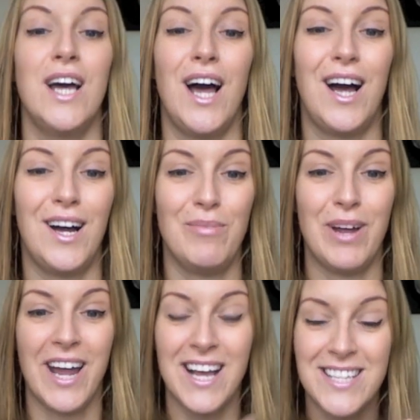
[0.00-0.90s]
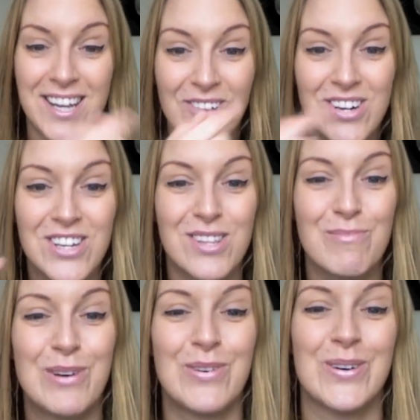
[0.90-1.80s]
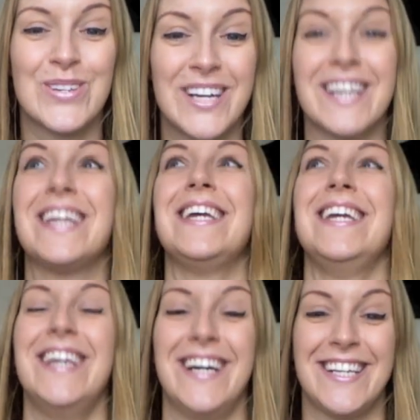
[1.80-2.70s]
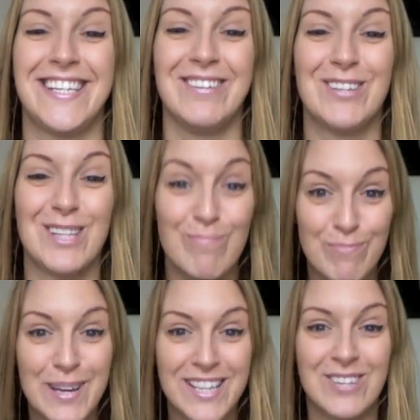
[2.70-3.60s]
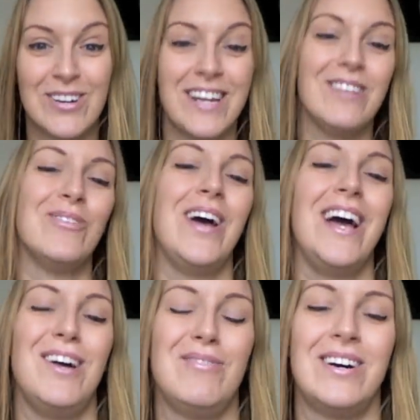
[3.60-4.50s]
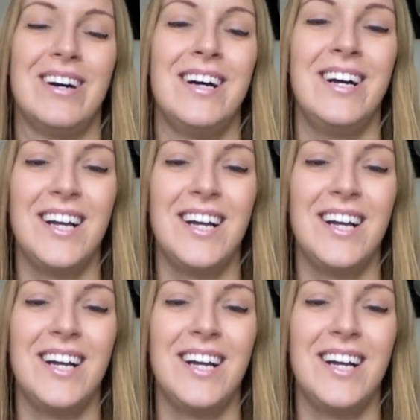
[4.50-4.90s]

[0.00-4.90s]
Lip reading: And as he crunched them off, I was like, yes, it was the biggest relief ever.